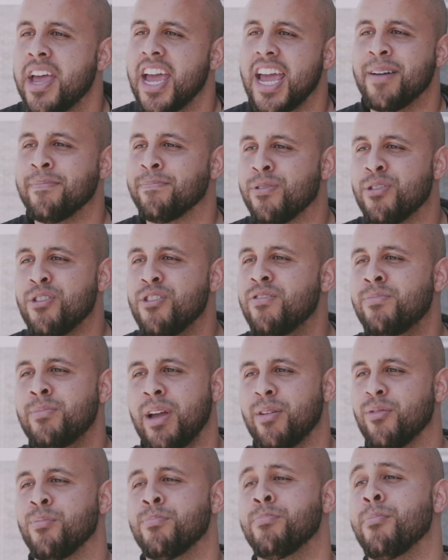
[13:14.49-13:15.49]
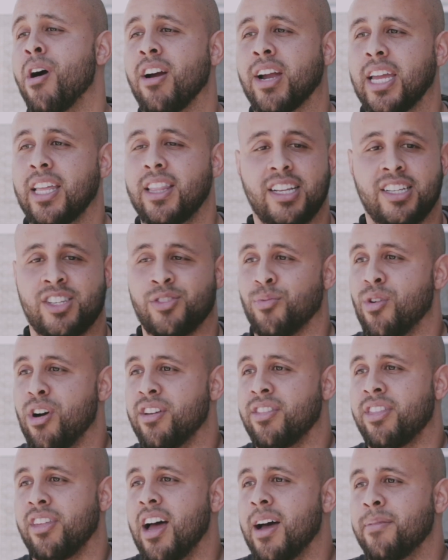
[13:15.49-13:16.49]
improvement market that's
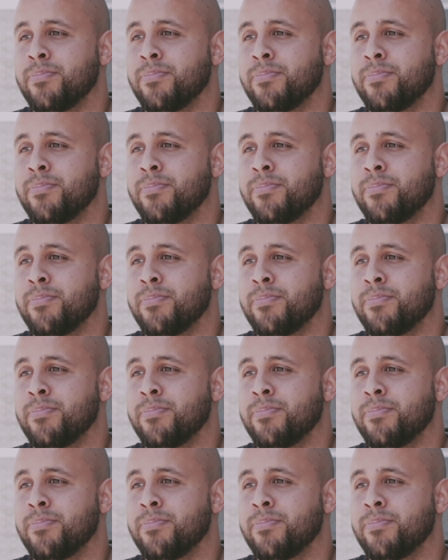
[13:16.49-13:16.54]
worth